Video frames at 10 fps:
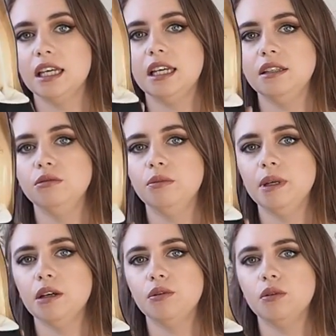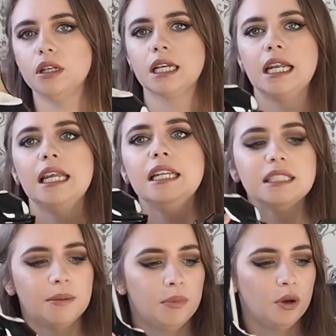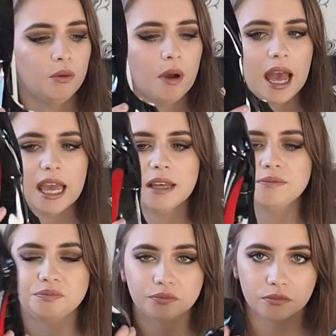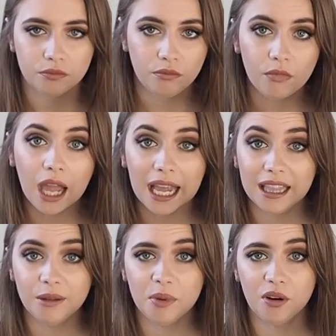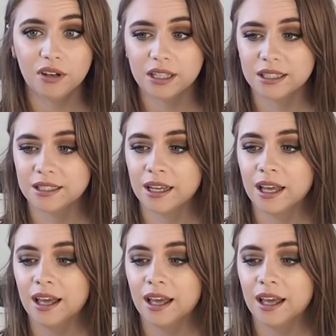these will be all cleaned and put away in the box.